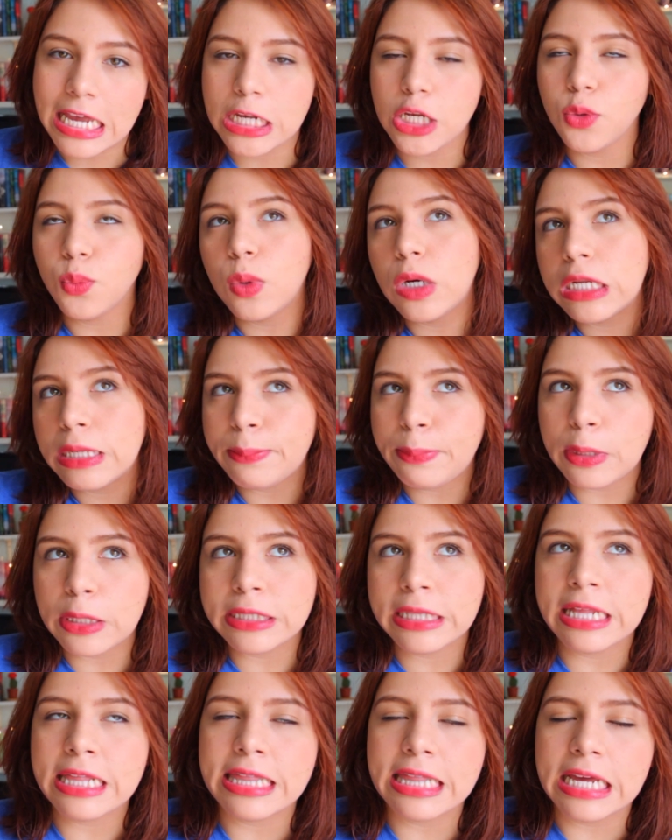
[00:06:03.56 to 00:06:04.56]
and you want a
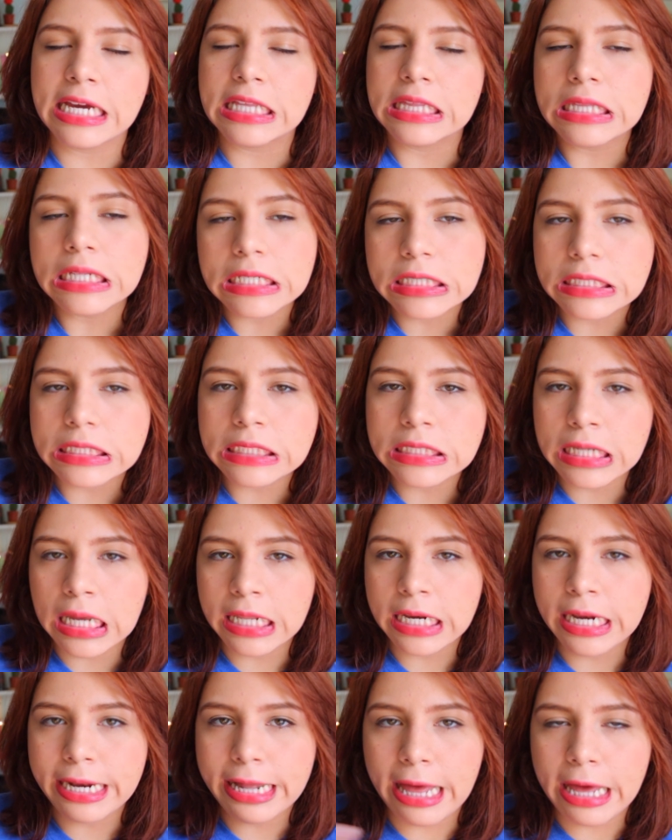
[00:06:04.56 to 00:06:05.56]
book that's like
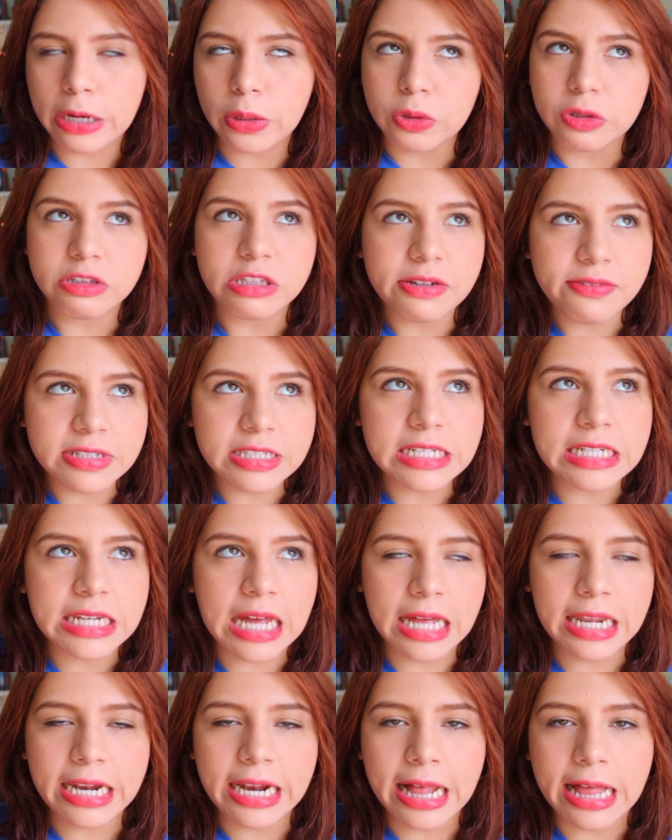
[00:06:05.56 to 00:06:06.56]
$16.99
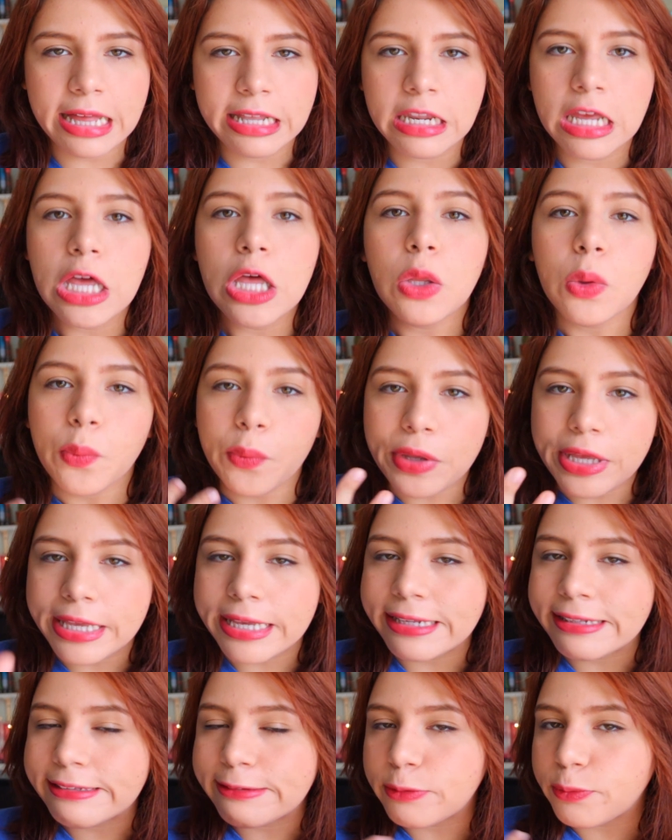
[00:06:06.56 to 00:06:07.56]
or $17.99, we
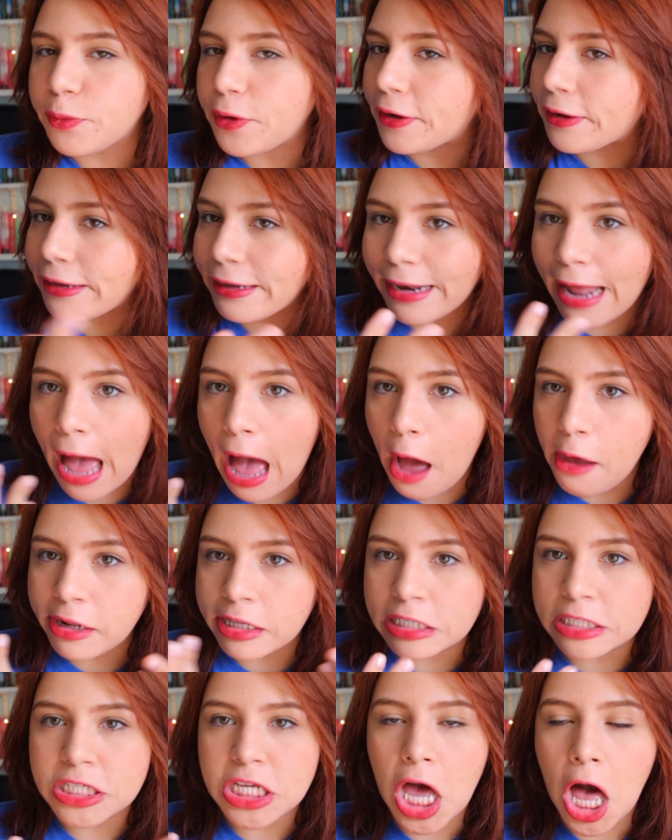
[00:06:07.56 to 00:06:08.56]
can work it out
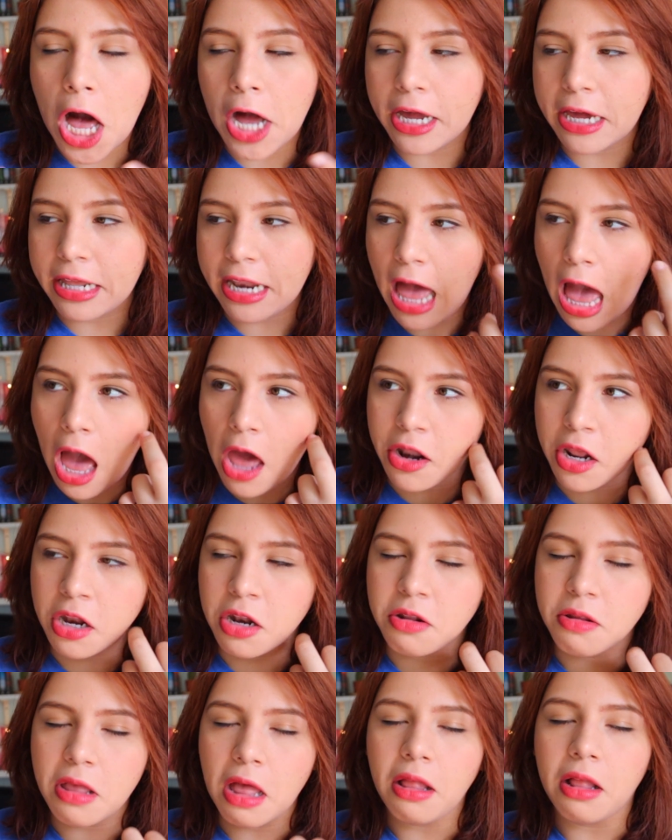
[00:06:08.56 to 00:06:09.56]
and talk it out,
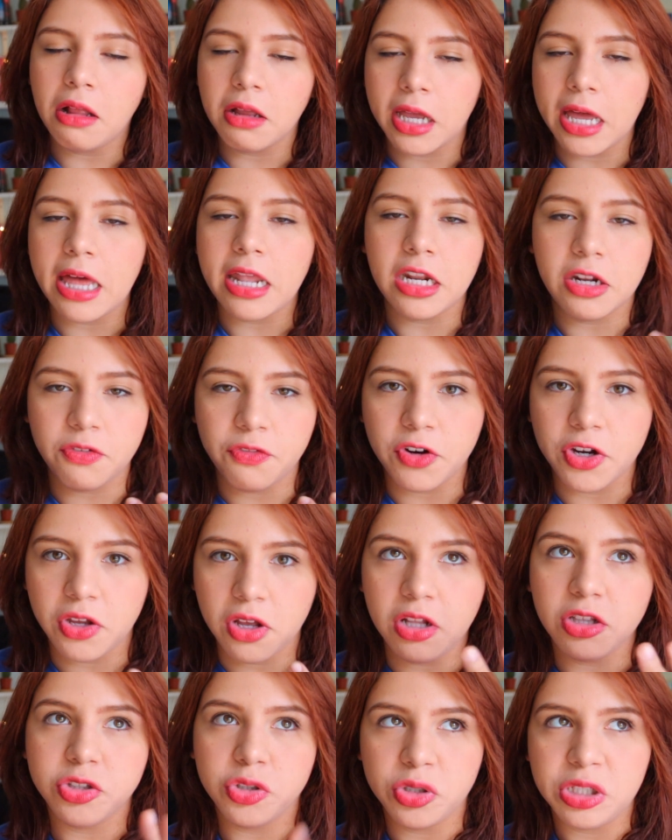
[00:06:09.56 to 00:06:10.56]
and I'll get it for you.
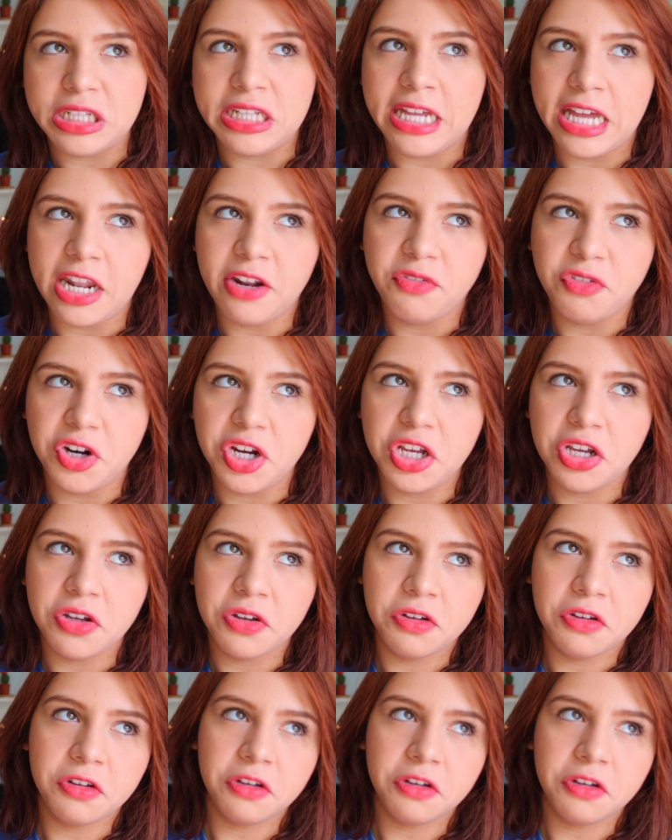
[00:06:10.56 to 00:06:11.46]
I'll totally get it for you.